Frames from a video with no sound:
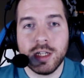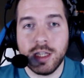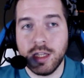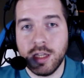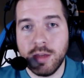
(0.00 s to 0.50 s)
I
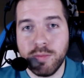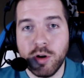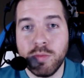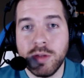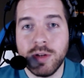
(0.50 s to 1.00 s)
think he
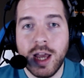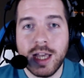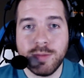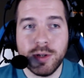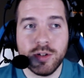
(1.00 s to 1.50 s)
probably even
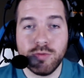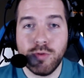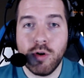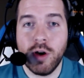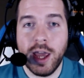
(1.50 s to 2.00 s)
has better
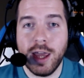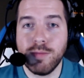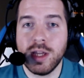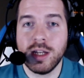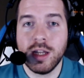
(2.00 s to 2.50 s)
raw aim
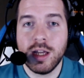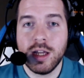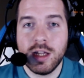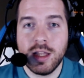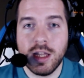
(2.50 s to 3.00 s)
than
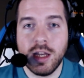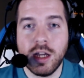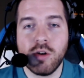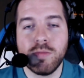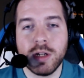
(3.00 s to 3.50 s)
Nico.